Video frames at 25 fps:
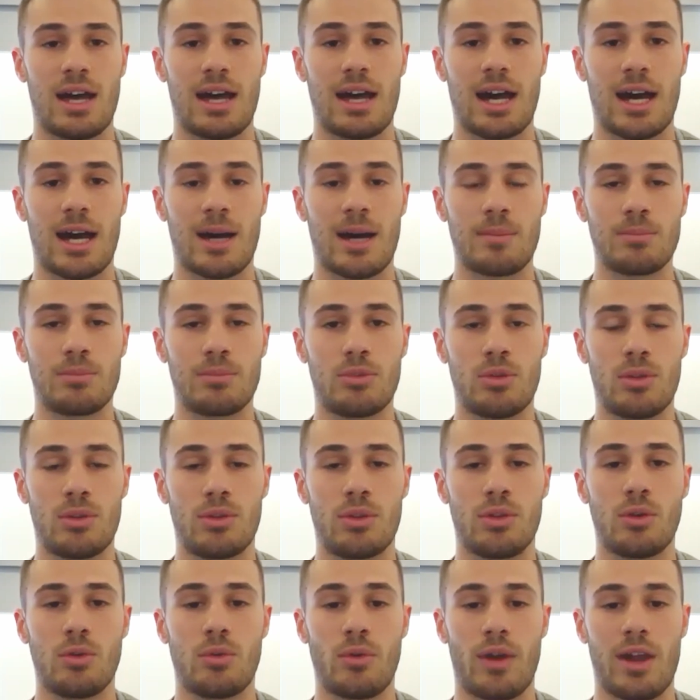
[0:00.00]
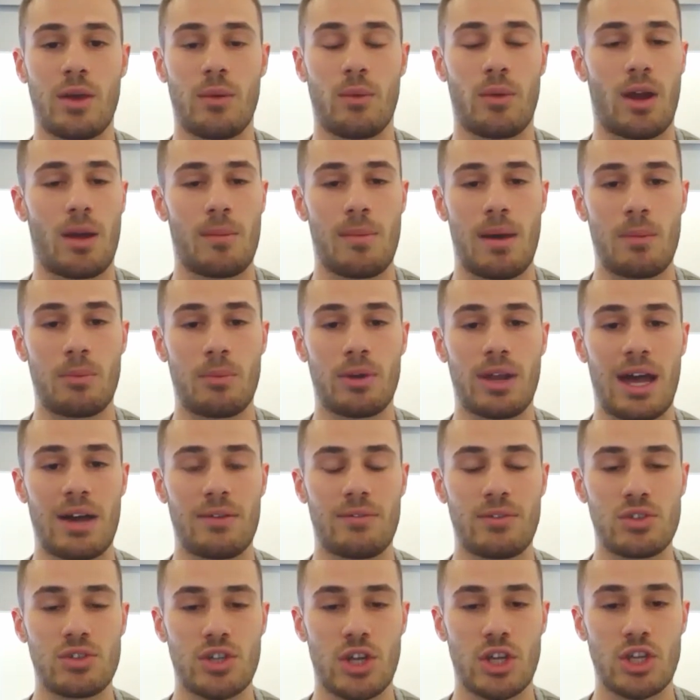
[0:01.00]
um, to the degree where I'm able to
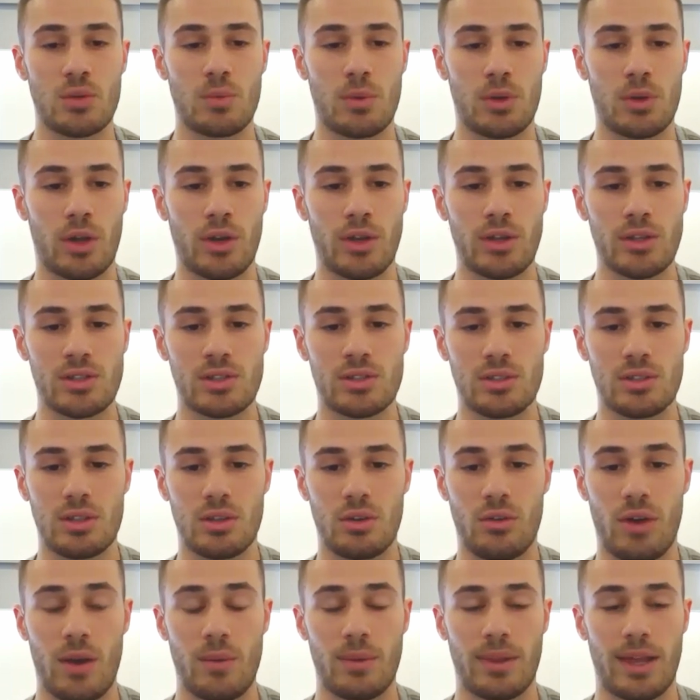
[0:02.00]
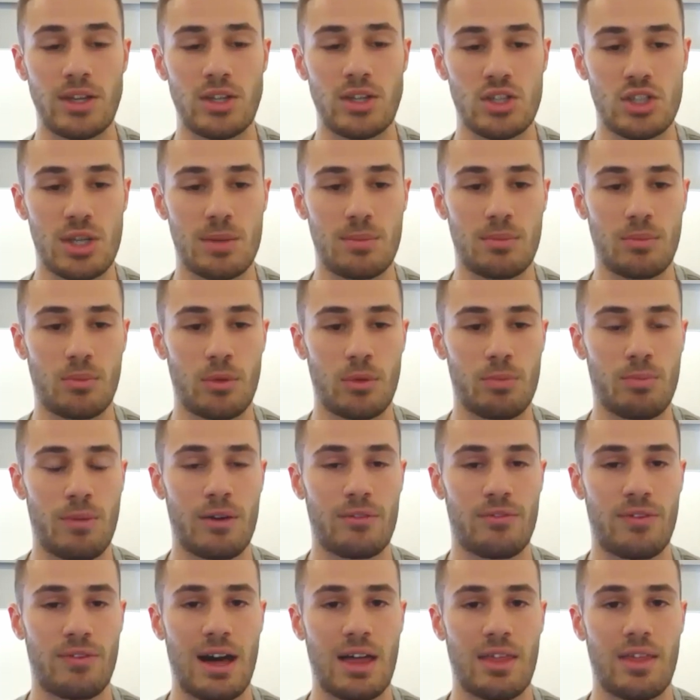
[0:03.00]
have a genuine, honest, great relationship with
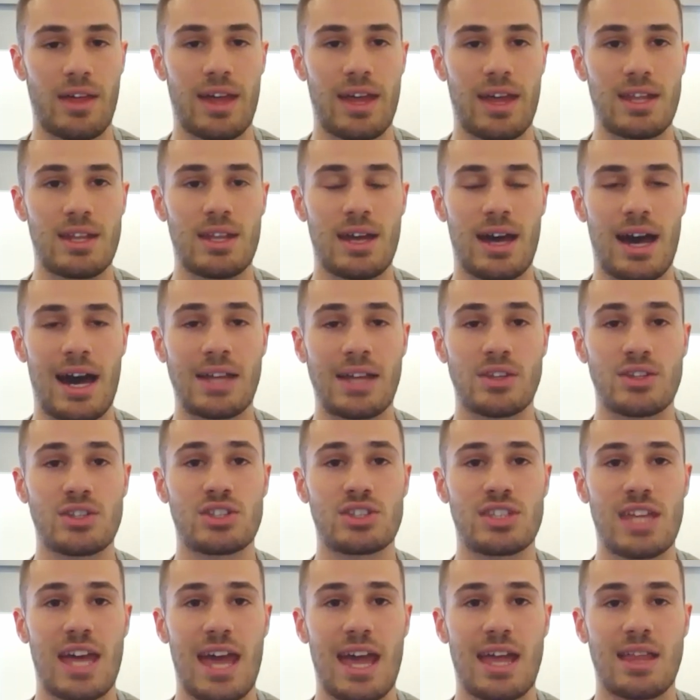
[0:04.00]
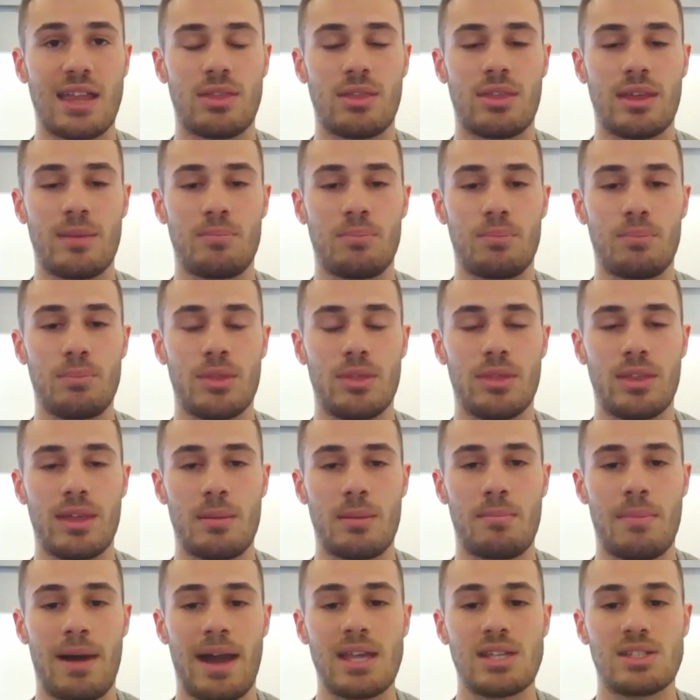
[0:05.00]
my father and understand the, the
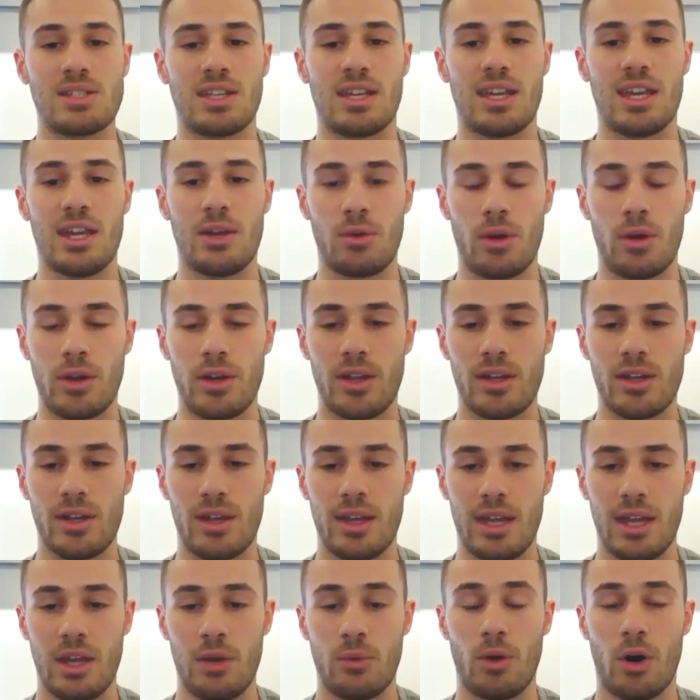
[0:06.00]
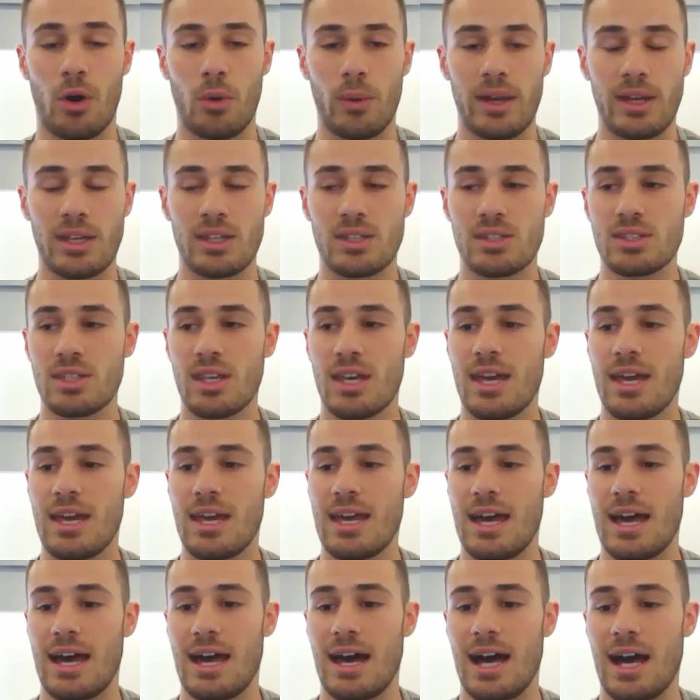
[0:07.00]
amazing hero, heroics
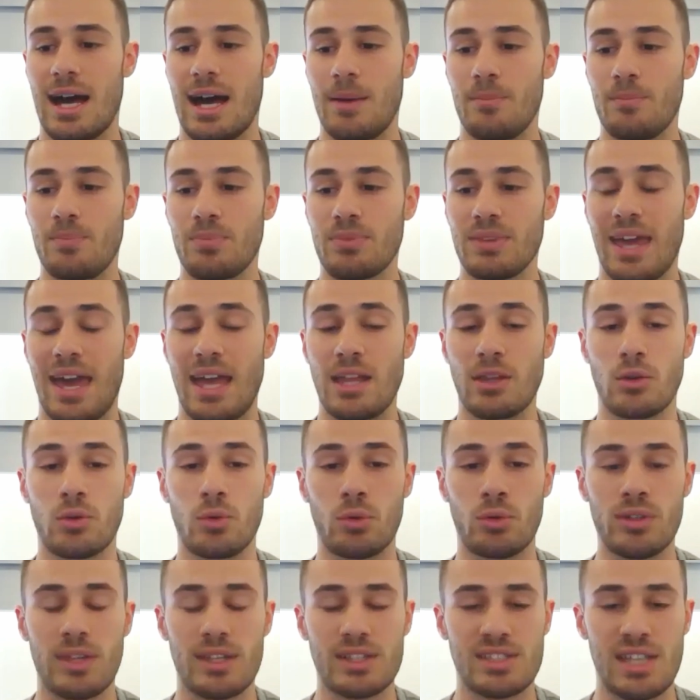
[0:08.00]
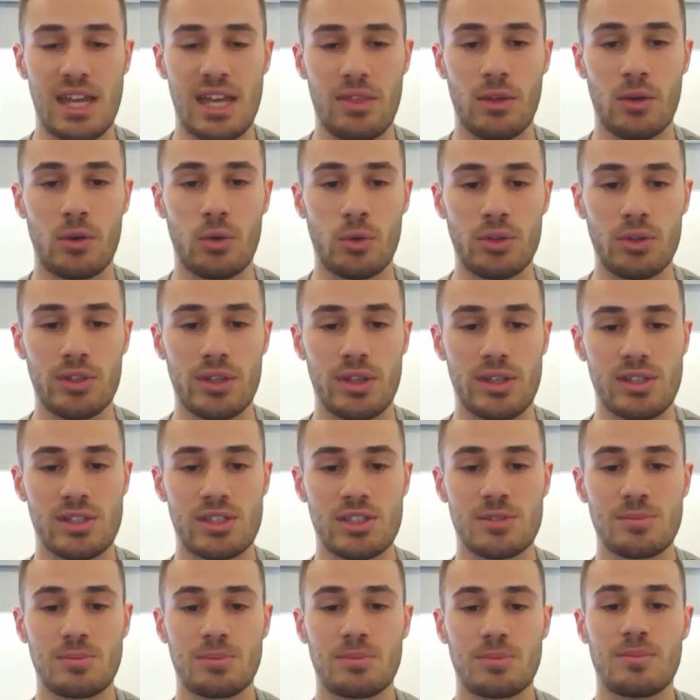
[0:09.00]
um, and good, see the
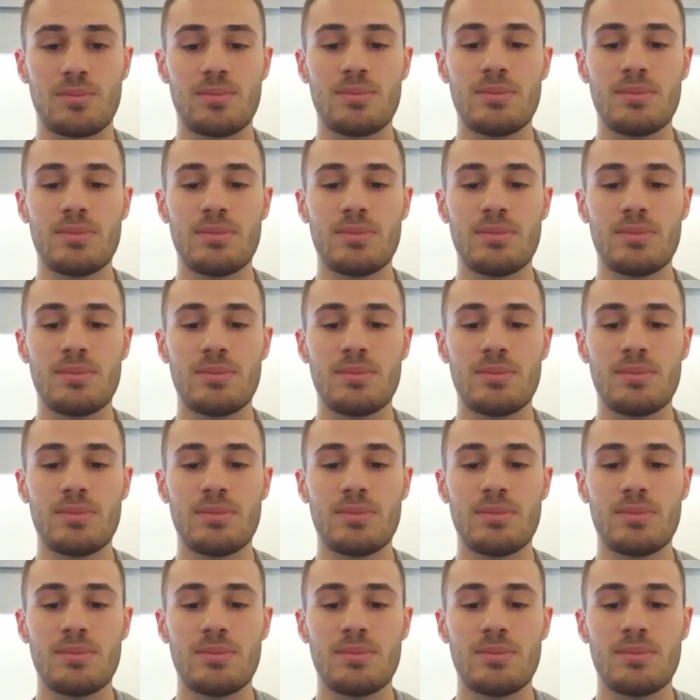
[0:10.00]
goodness